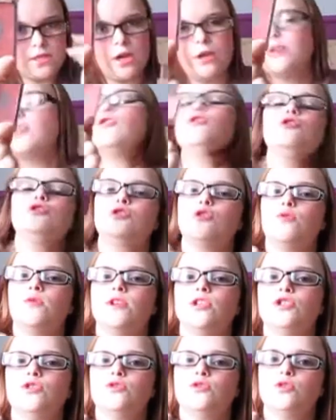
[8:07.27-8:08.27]
I used to
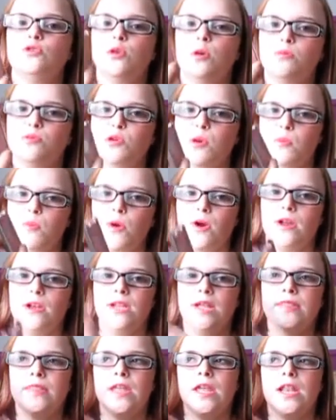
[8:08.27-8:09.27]
always use a Topshop one,
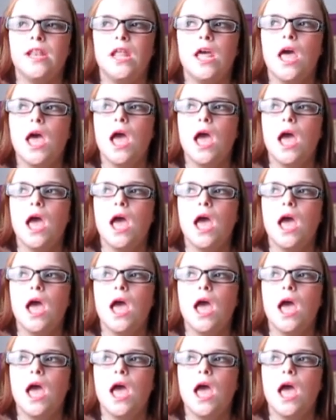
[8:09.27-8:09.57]
and then